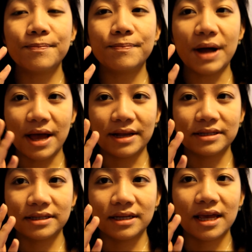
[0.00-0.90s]

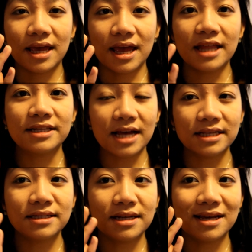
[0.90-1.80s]
but it
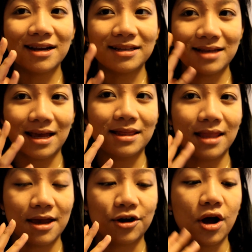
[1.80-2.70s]
does need a second
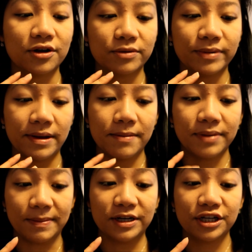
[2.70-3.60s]
layer on your
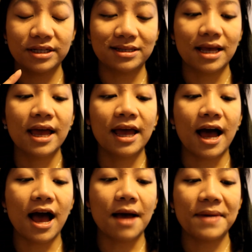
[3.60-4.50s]
blemishes.
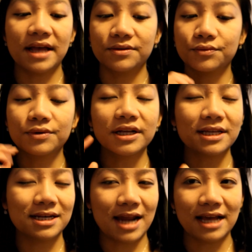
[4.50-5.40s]
It has a
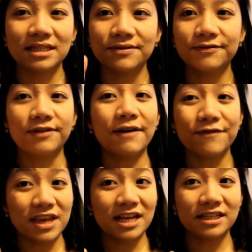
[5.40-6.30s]
really nice
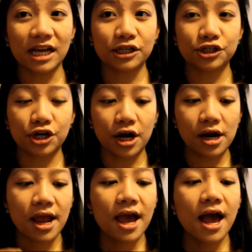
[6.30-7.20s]
fluffy texture.